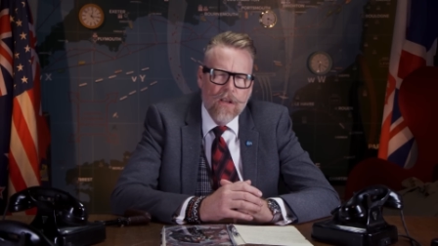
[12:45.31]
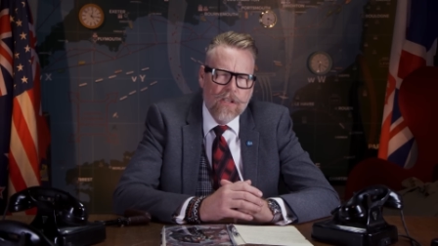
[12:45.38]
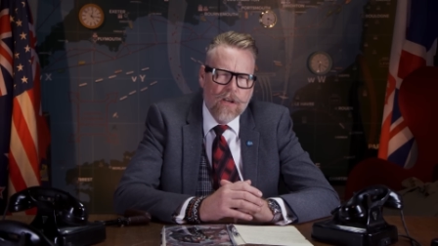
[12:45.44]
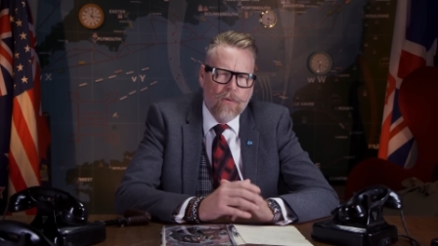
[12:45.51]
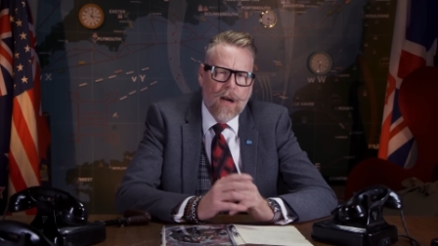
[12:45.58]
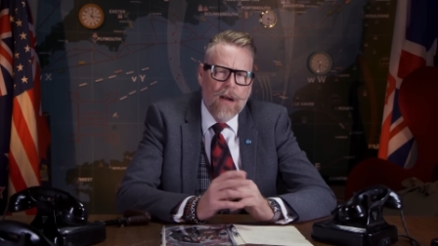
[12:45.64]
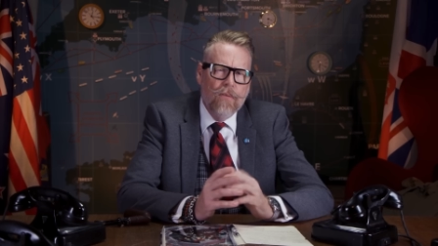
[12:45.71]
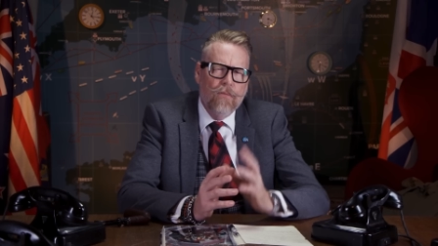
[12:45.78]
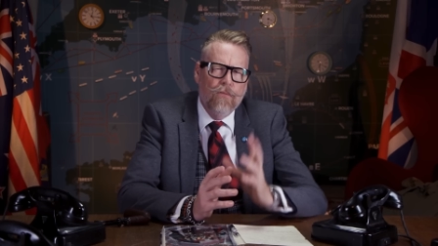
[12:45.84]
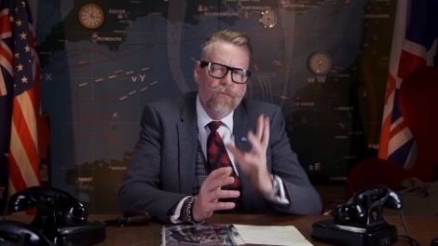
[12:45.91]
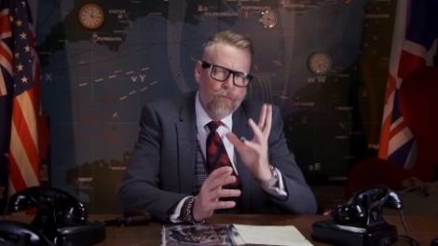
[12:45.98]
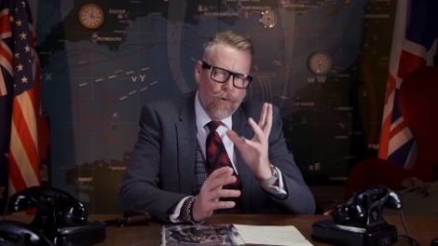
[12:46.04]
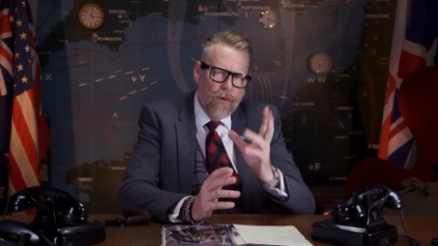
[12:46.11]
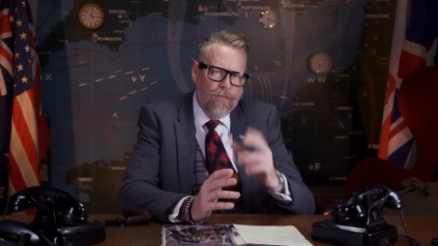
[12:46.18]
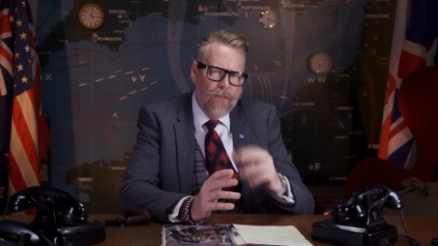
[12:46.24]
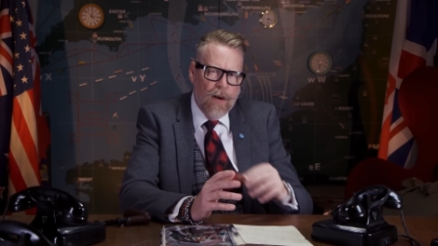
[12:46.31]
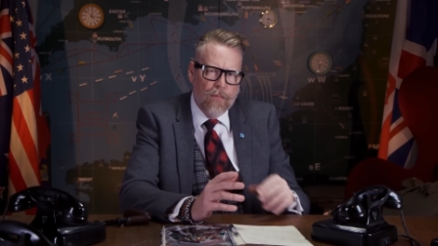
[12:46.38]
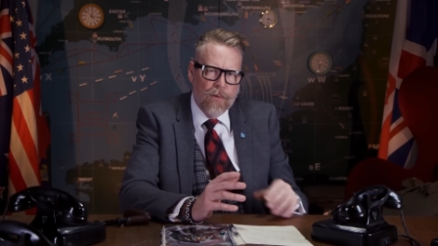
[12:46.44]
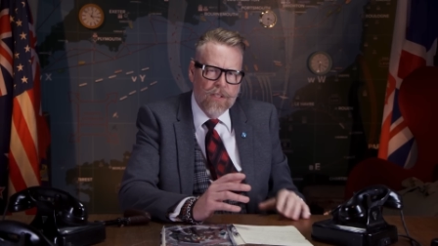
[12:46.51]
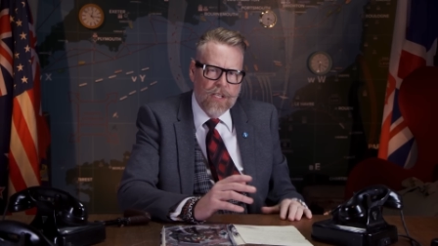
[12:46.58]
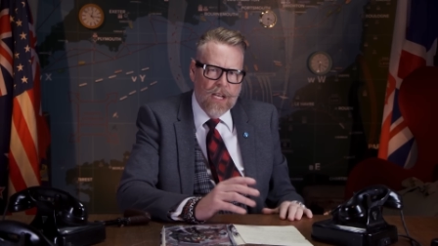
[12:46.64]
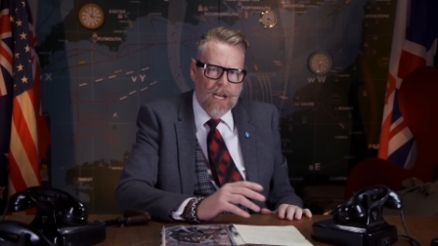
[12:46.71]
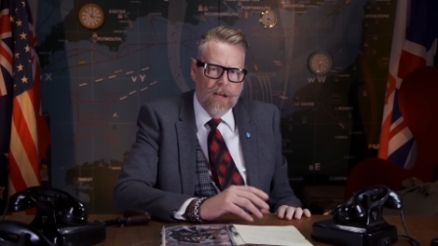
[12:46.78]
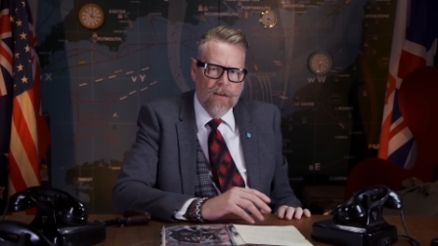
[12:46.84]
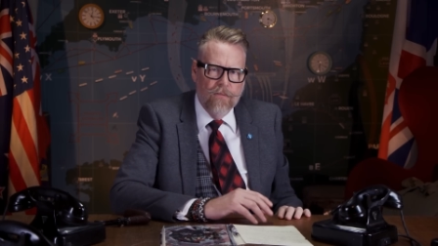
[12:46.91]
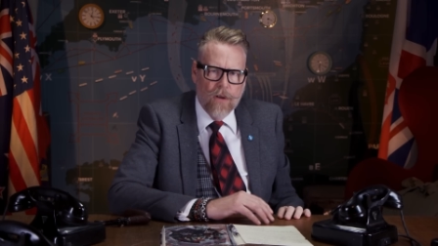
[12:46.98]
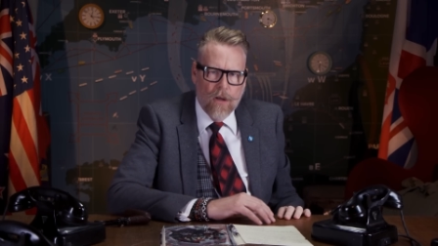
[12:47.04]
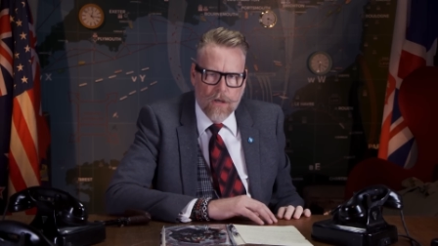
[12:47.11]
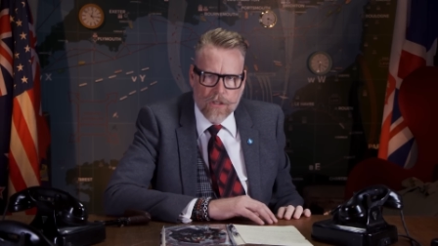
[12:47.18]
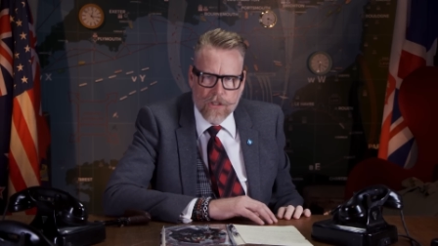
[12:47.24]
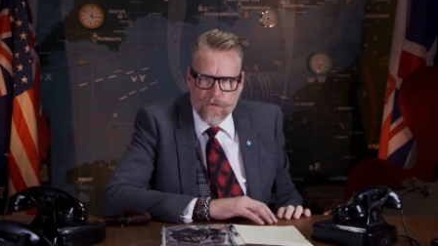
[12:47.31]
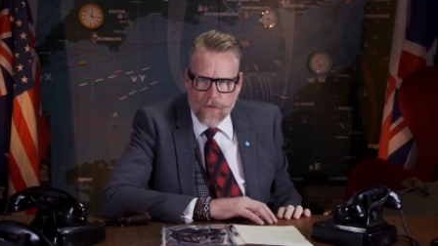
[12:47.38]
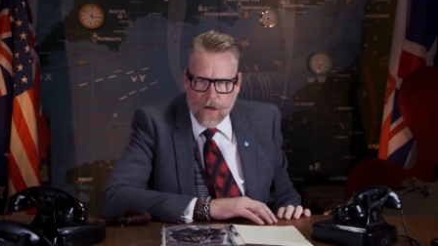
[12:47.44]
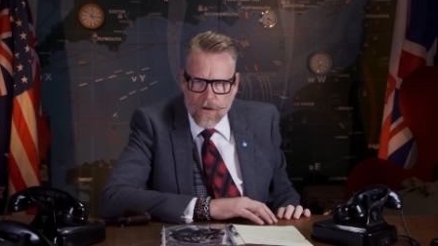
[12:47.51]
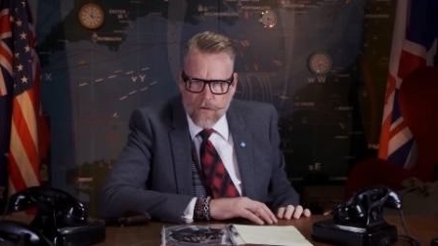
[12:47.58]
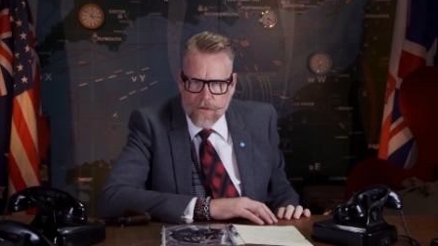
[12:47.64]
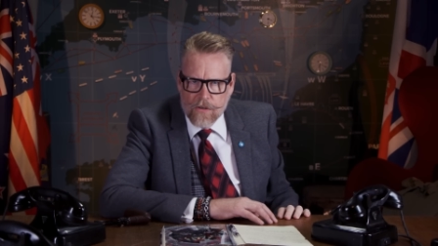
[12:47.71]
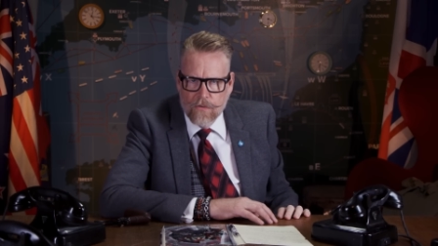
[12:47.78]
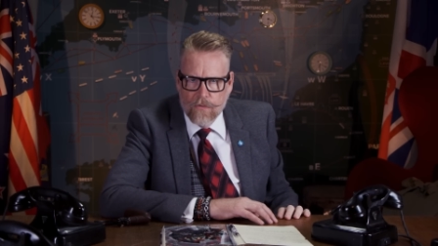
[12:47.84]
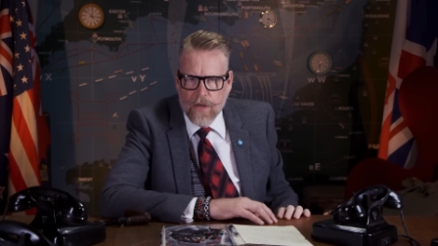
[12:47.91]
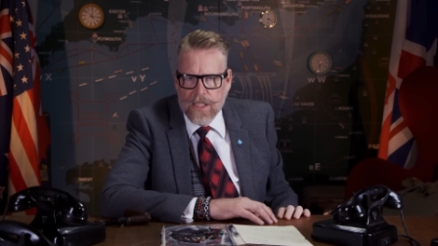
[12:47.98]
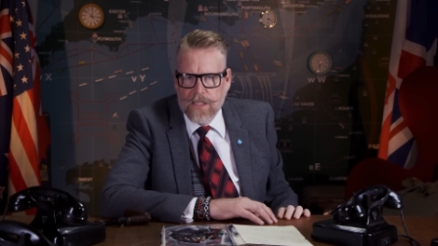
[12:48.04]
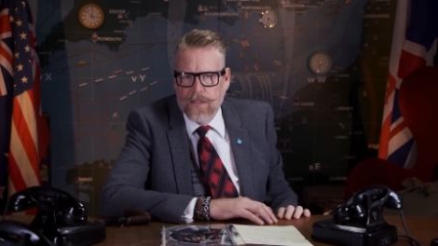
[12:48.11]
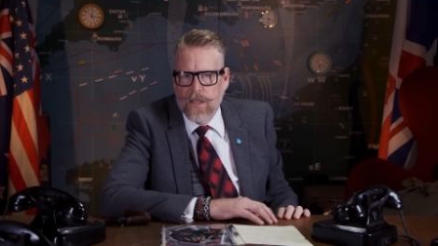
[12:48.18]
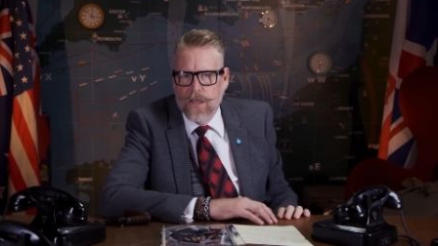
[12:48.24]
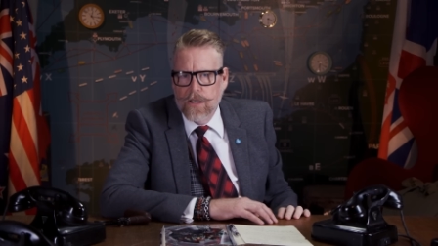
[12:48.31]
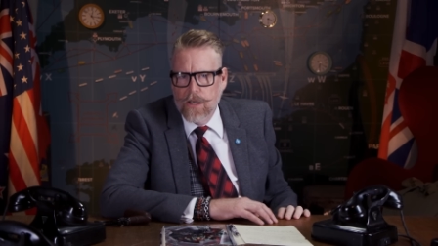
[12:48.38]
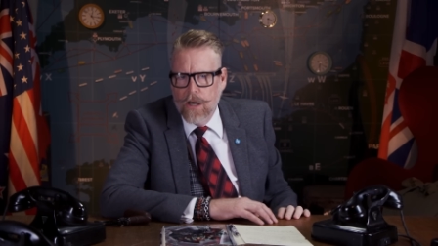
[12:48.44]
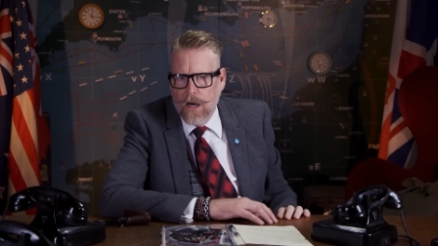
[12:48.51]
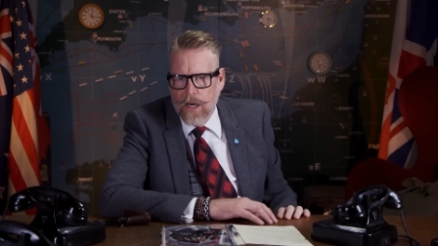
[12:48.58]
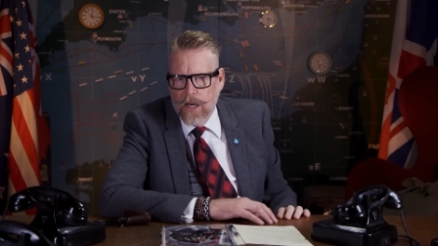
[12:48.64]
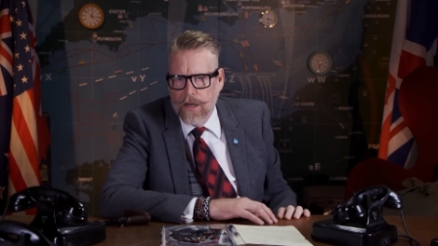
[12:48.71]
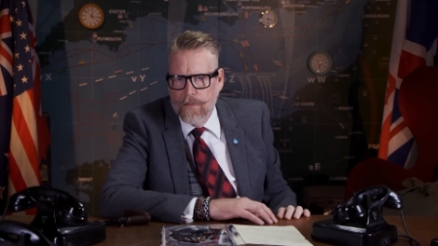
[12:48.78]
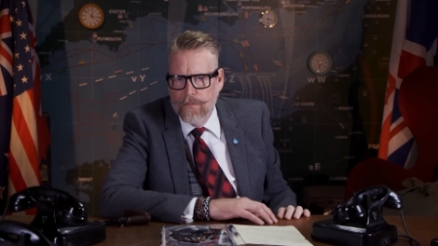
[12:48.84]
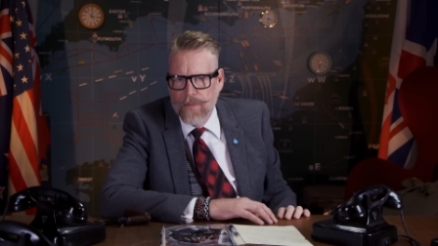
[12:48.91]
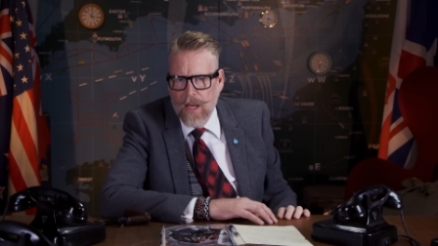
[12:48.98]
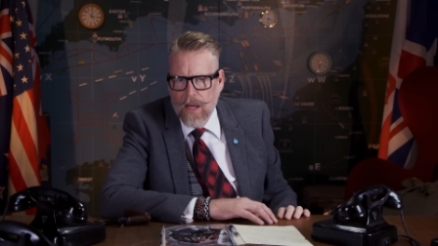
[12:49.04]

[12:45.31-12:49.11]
So around forty-five percent of launched drones reach their target.